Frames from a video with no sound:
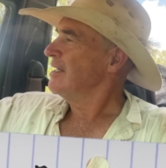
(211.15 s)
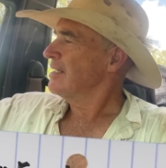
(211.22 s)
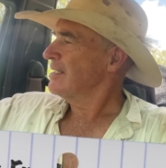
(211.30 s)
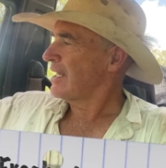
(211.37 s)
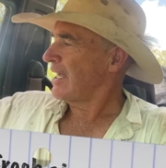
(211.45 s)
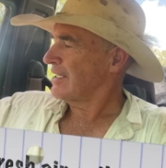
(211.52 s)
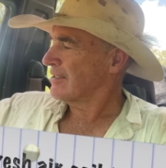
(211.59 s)

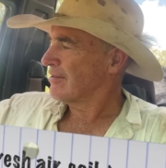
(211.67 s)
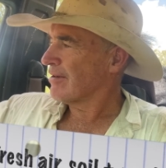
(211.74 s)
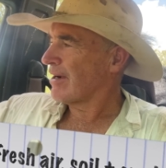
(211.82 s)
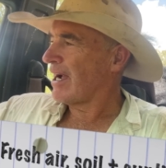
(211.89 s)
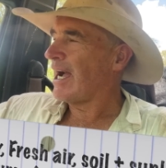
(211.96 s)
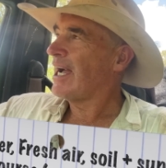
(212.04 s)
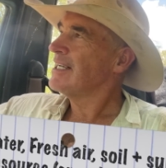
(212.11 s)
takes
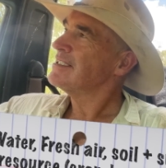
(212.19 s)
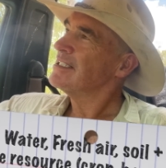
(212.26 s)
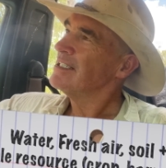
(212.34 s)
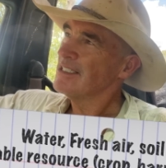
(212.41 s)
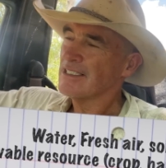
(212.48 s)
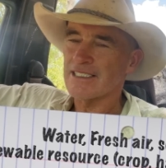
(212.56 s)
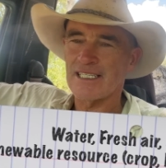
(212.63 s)
grass
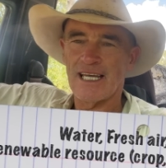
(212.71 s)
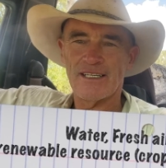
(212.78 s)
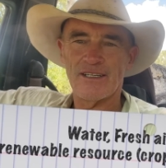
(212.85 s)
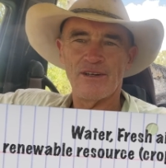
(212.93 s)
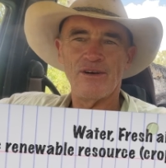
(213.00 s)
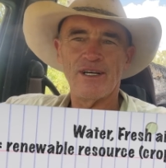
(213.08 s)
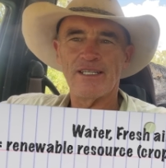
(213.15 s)

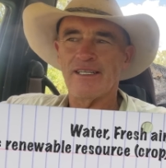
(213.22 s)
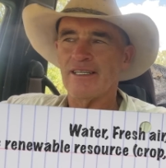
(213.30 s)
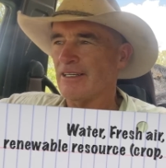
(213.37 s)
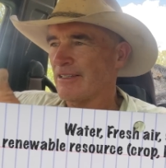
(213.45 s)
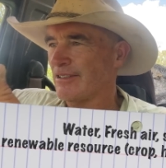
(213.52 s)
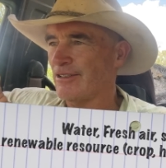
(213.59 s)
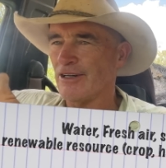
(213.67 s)
sunlight
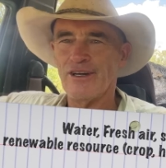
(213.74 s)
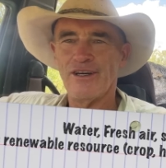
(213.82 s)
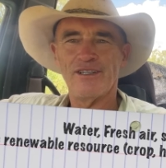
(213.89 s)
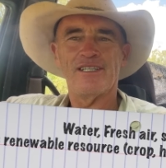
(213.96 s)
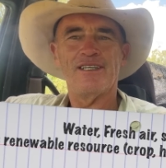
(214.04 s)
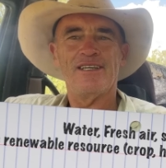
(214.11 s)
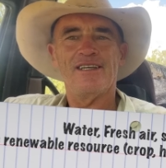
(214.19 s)

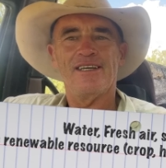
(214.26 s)
dirt